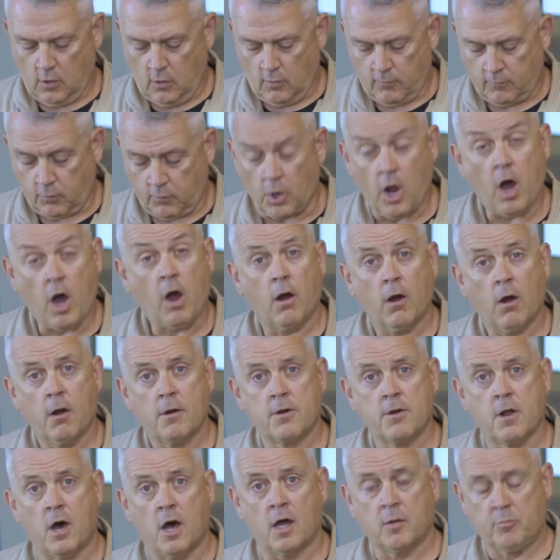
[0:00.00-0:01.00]
For hard,
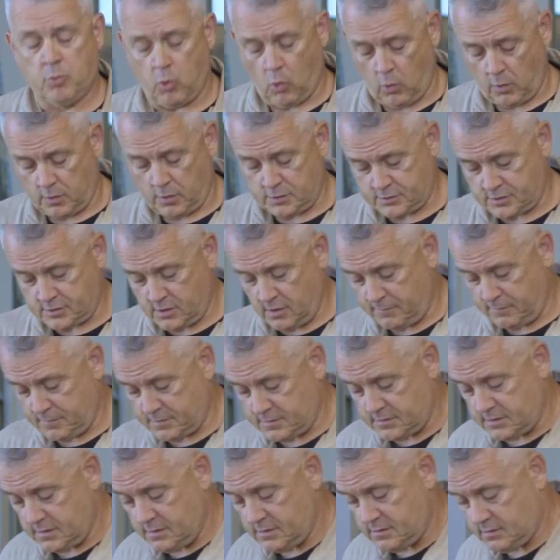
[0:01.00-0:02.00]
non-porous
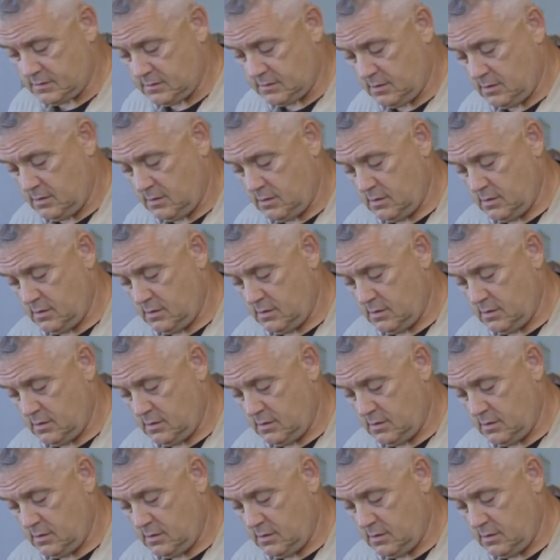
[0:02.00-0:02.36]
surfaces,